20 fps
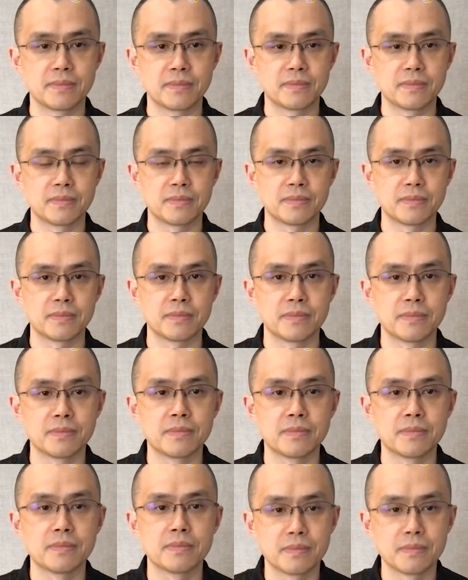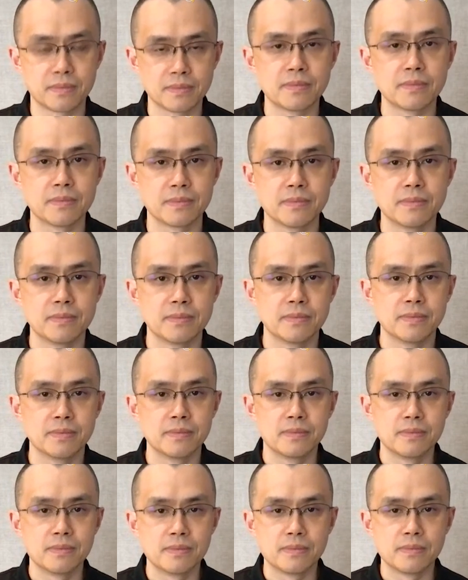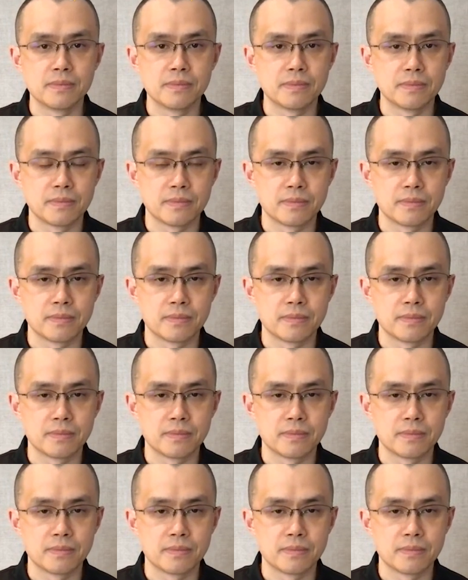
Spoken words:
(not speaking)